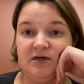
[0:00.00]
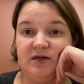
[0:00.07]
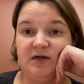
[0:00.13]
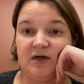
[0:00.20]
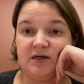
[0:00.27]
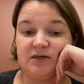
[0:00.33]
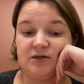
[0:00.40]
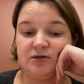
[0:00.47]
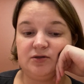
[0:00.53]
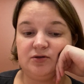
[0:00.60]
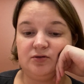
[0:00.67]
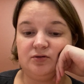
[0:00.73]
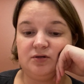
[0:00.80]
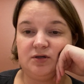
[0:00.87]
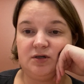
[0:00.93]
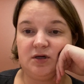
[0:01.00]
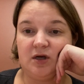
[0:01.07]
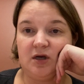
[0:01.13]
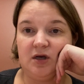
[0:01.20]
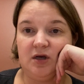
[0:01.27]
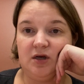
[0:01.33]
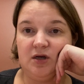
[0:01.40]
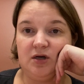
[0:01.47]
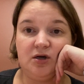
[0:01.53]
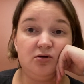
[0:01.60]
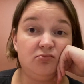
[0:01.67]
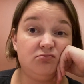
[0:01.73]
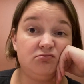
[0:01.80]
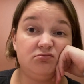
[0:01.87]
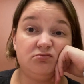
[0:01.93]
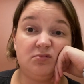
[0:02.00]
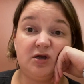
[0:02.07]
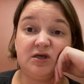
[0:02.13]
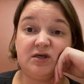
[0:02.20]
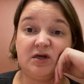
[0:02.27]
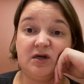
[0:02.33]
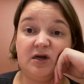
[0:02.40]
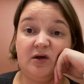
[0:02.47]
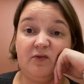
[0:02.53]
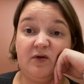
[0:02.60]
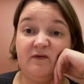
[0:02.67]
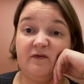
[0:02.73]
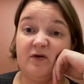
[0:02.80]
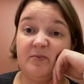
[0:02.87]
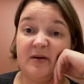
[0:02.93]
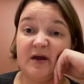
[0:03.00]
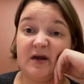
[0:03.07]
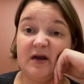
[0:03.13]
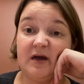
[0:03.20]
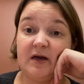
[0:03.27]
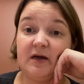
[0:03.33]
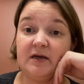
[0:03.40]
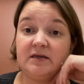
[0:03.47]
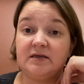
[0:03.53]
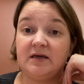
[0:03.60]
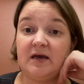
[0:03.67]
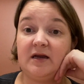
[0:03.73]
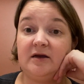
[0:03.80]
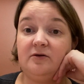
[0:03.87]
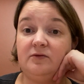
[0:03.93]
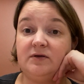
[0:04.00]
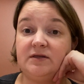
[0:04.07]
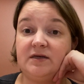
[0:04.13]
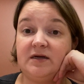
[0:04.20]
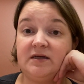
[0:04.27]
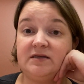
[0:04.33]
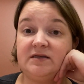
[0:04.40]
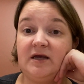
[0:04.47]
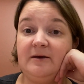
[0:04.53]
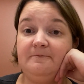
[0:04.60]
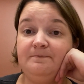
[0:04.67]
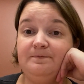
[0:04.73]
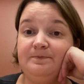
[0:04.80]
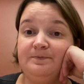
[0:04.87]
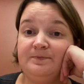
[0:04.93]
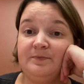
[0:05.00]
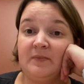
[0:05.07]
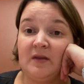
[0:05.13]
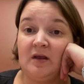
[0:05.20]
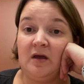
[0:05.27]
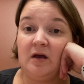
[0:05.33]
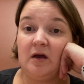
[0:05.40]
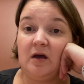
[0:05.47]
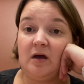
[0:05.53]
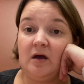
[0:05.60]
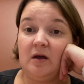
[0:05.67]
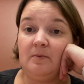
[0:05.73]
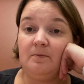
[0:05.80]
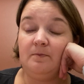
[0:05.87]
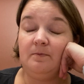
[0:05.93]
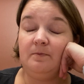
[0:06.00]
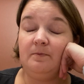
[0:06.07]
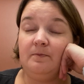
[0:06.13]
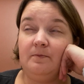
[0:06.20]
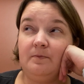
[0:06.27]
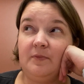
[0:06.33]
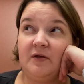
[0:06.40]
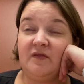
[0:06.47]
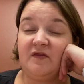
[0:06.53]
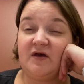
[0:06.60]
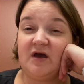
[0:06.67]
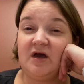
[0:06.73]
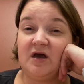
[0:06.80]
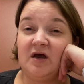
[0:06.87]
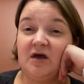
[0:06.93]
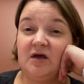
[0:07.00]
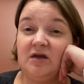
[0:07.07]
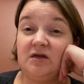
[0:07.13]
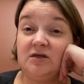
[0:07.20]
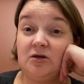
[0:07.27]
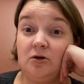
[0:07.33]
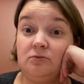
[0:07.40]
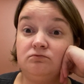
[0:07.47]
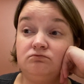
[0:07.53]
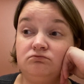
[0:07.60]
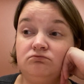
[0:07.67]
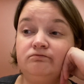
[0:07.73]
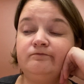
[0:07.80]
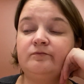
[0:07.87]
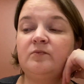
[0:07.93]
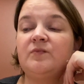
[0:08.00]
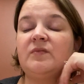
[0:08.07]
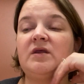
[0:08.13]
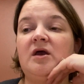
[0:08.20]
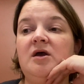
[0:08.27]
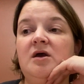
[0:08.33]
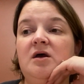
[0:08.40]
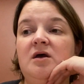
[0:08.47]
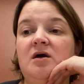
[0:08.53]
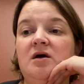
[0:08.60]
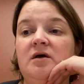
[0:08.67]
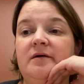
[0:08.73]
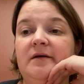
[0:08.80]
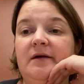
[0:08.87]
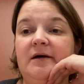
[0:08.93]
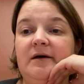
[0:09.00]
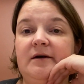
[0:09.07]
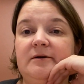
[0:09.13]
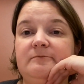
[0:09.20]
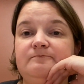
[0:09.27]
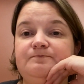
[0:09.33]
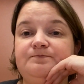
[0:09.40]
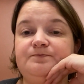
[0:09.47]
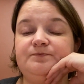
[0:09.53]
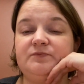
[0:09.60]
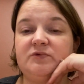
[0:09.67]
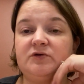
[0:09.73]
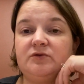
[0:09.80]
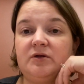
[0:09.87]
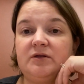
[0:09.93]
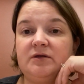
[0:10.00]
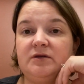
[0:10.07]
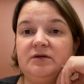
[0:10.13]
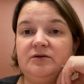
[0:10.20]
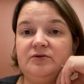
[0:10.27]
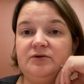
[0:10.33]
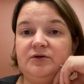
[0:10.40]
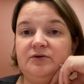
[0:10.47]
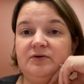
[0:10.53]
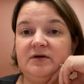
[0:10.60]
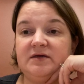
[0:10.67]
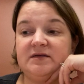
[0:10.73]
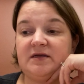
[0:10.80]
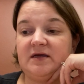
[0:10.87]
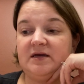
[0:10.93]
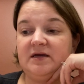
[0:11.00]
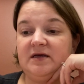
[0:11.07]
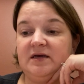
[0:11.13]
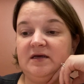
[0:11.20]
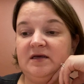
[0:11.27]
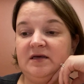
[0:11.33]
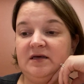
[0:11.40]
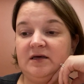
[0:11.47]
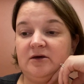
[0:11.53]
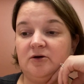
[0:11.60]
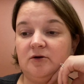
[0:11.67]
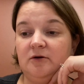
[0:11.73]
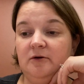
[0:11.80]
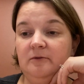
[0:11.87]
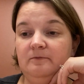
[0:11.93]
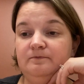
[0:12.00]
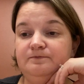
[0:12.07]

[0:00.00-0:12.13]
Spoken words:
yesterday. No, my son and I went for a picnic because, again, it was a nice day. But that is all. Yeah. So nothing too exciting here.